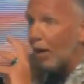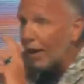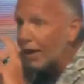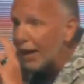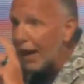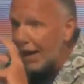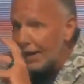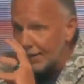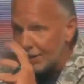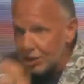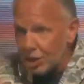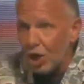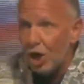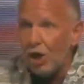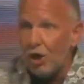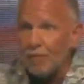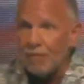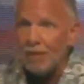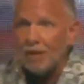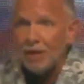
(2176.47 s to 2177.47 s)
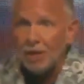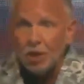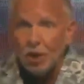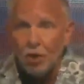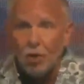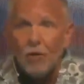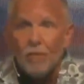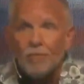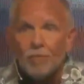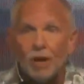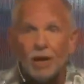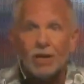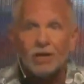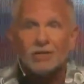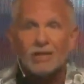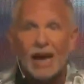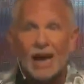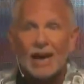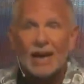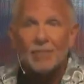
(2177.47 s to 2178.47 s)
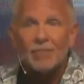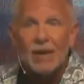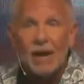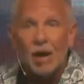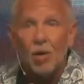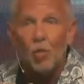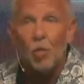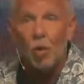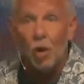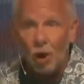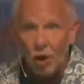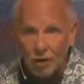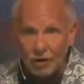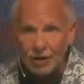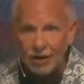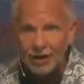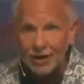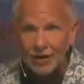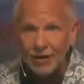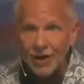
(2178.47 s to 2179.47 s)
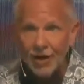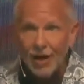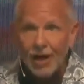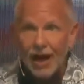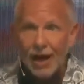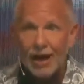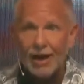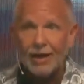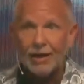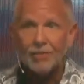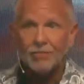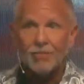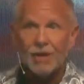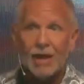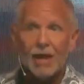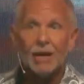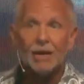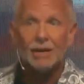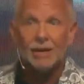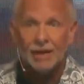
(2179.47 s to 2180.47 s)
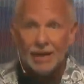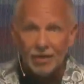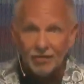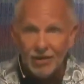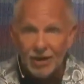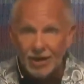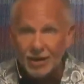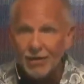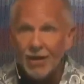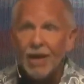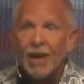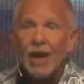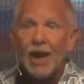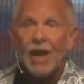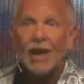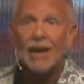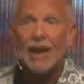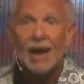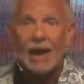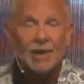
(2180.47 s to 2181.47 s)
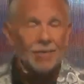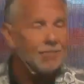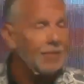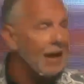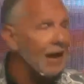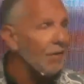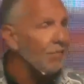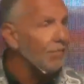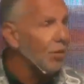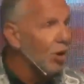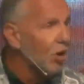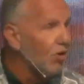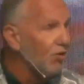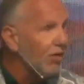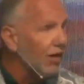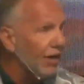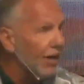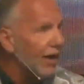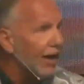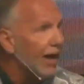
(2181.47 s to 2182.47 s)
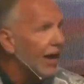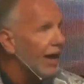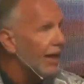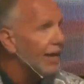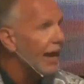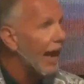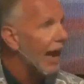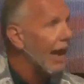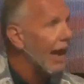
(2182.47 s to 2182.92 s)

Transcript: God has called me to do because I am now walking, I am now living, and I am now moving, and I